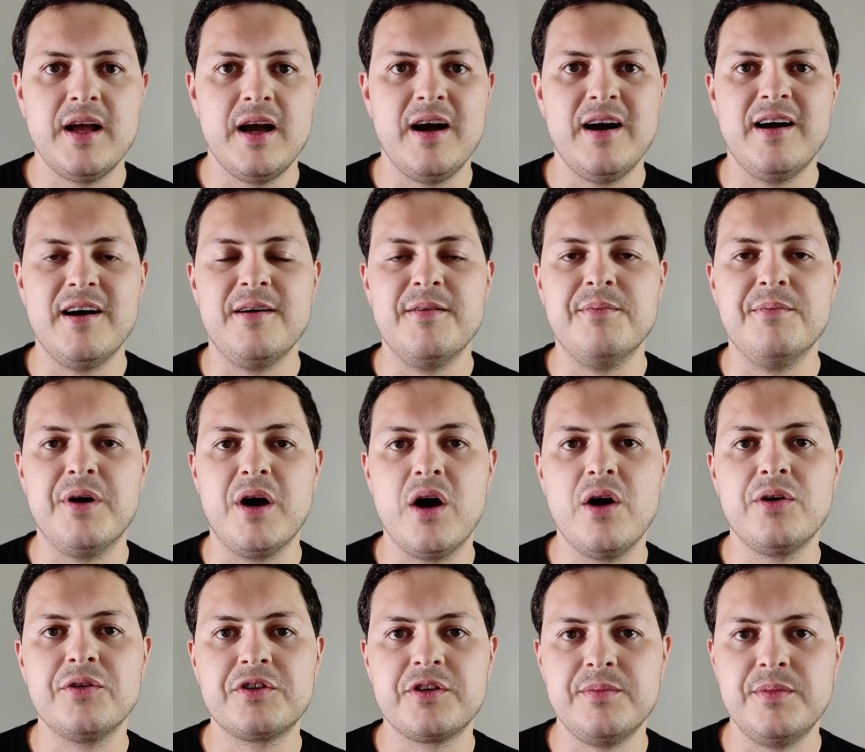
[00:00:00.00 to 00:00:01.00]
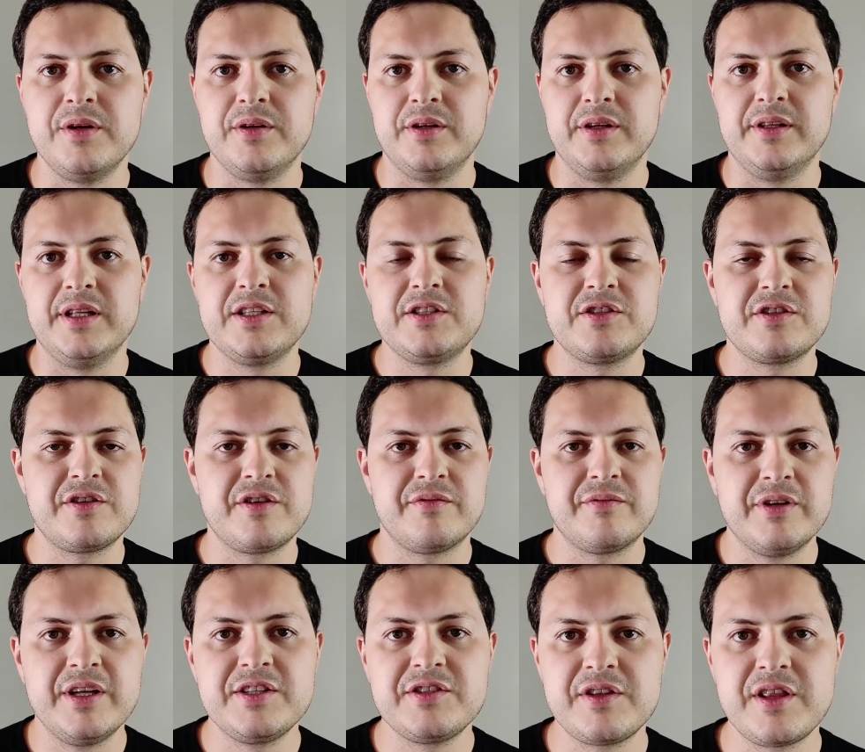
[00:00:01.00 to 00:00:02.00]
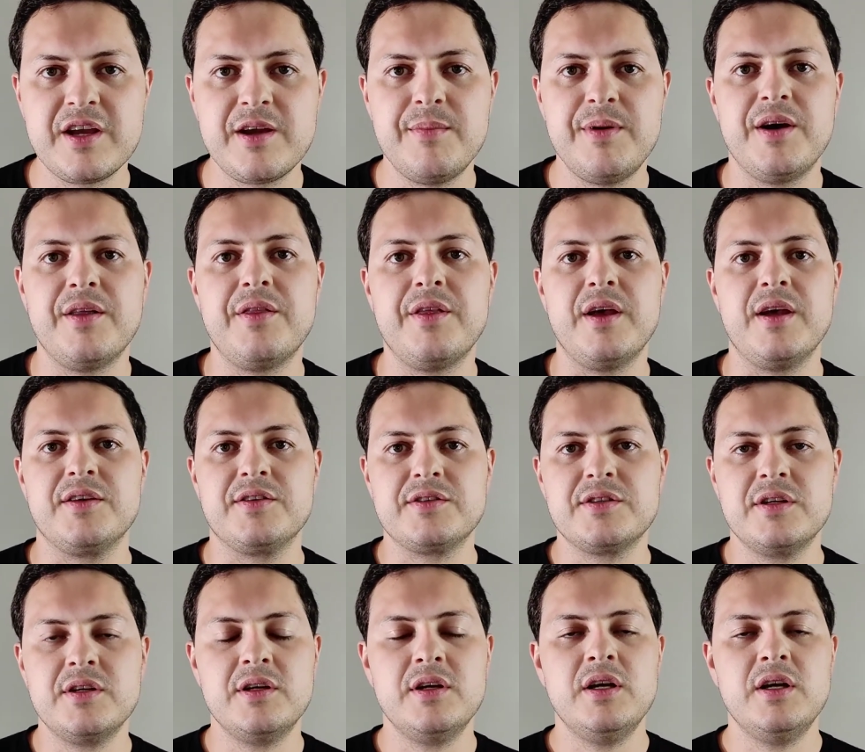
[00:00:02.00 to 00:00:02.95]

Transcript: But ultimately, let's think about this.